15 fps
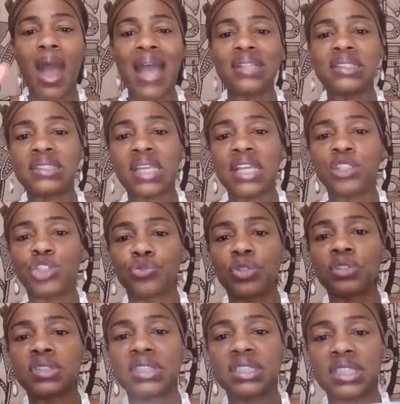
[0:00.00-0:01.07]
I'd say
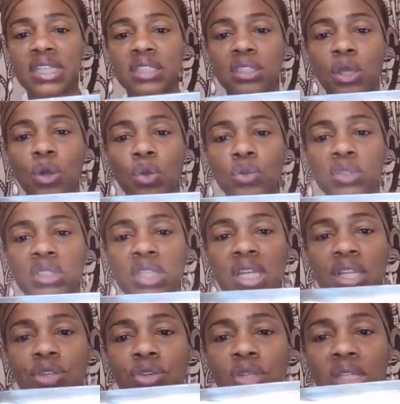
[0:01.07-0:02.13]
drill 6 holes
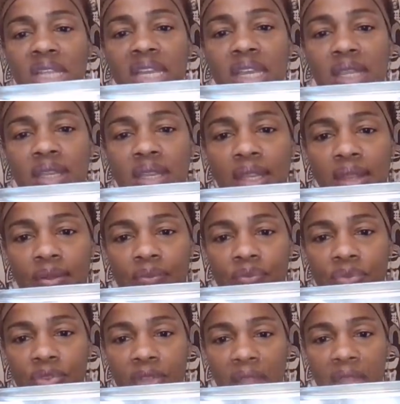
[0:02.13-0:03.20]
in your lid.
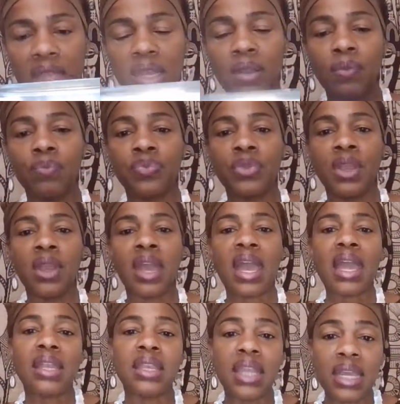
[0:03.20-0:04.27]
right?
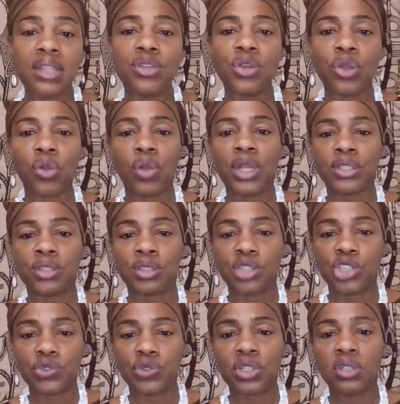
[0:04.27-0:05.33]
And then you're going to
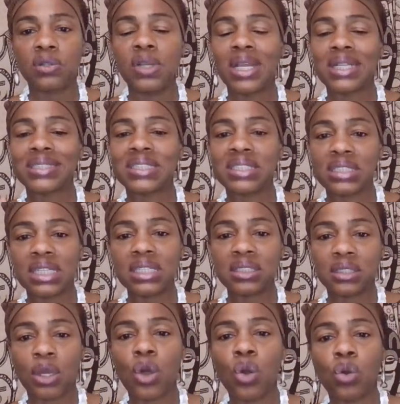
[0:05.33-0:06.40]
drill
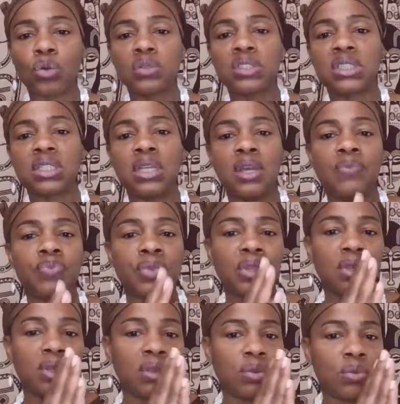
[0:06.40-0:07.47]
6 holes
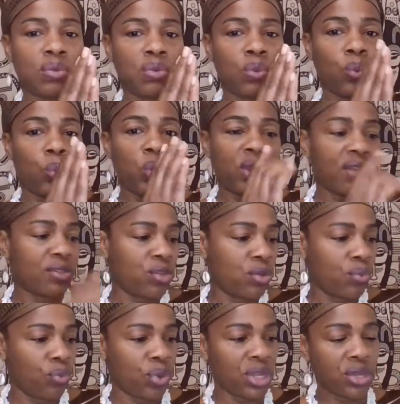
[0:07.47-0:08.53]
where
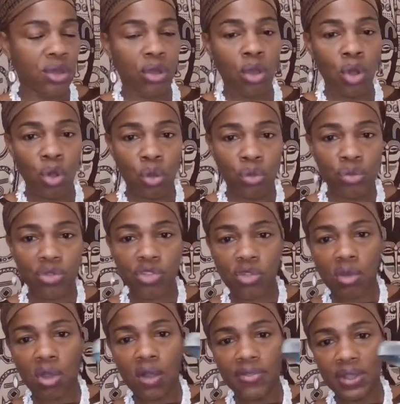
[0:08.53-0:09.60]
your holes
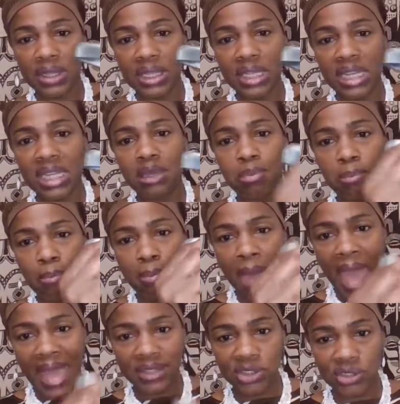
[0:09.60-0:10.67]
on the lid
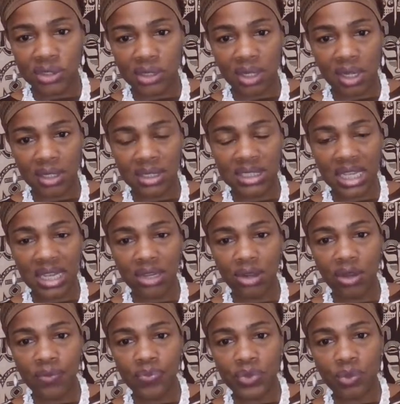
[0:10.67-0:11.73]
match the
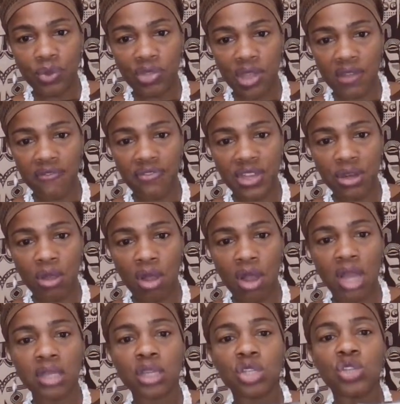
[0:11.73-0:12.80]
container where they fit
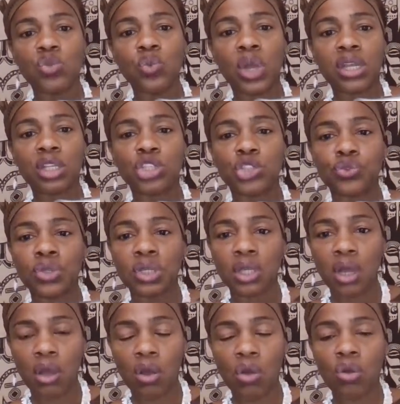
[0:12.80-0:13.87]
on. You want to drill
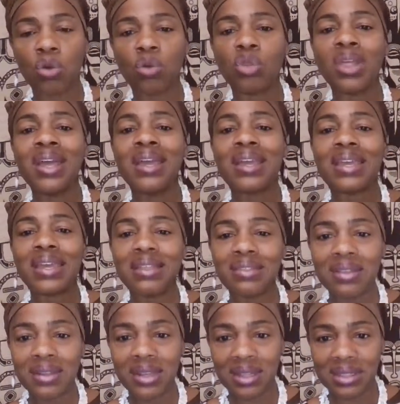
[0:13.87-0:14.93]
a hole in
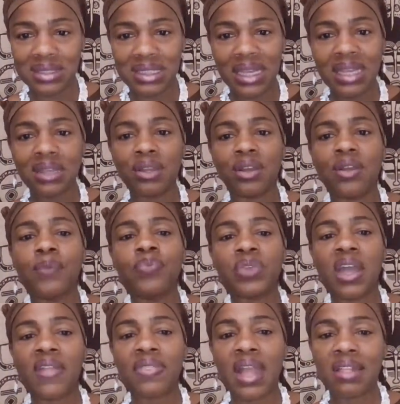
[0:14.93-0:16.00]
the container
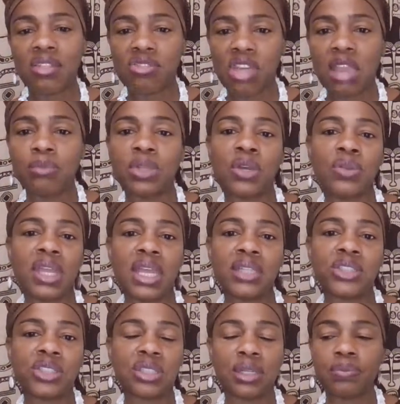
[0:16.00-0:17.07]
in that same
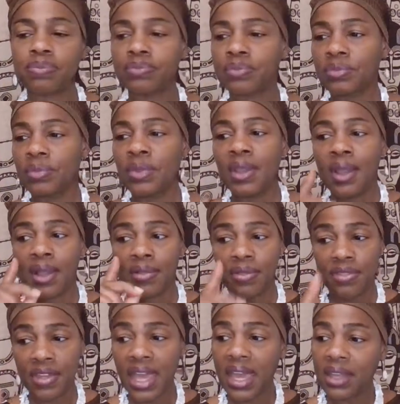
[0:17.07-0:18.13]
location.
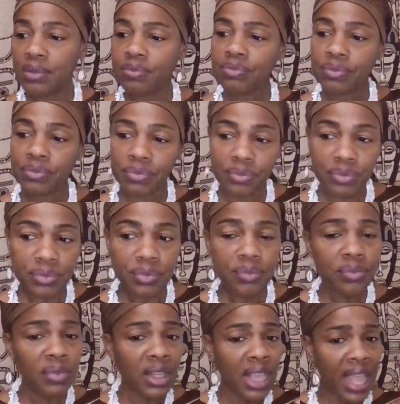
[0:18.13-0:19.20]
Then
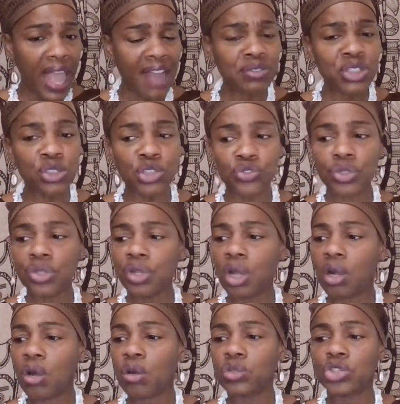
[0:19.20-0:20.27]
after you drill your
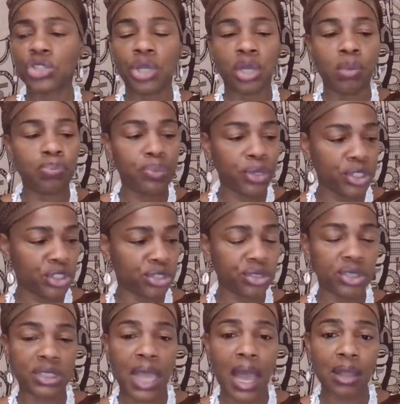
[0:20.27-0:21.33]
holes, you're going to put
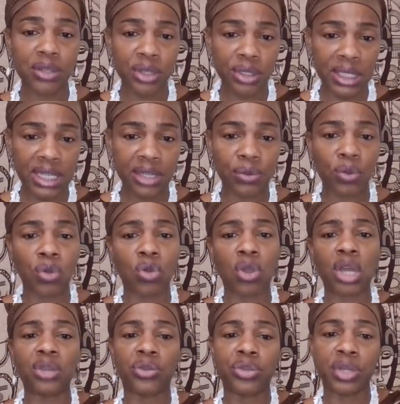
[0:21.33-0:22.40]
your lid
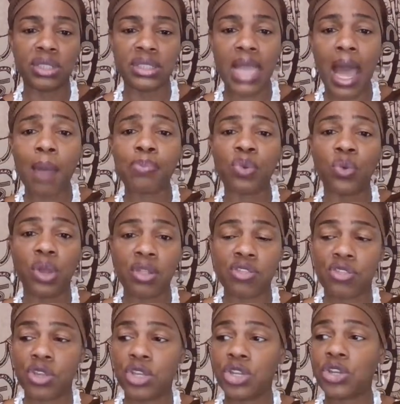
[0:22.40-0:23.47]
on, or your top on
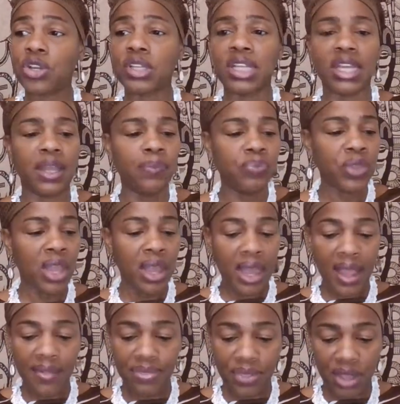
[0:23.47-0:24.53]
securely,
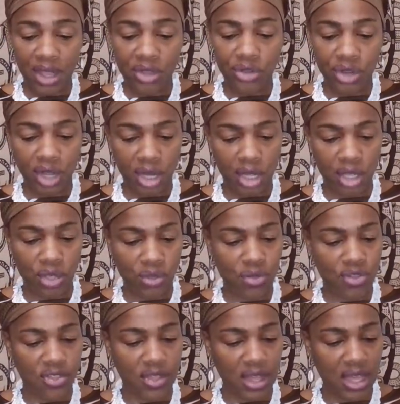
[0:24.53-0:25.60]
and then you're going to
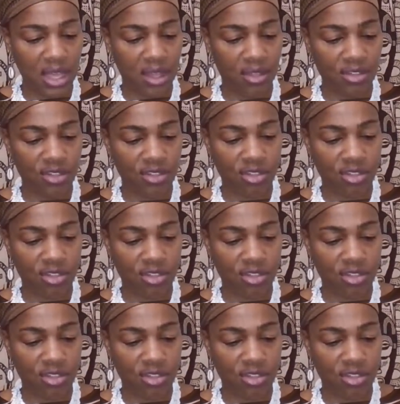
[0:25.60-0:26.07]
use these.